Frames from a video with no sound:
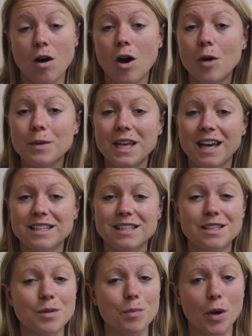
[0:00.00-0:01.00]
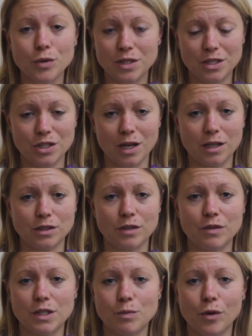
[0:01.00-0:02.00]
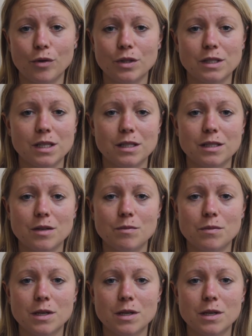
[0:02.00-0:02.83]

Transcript: R B S is the poster child of this broken system.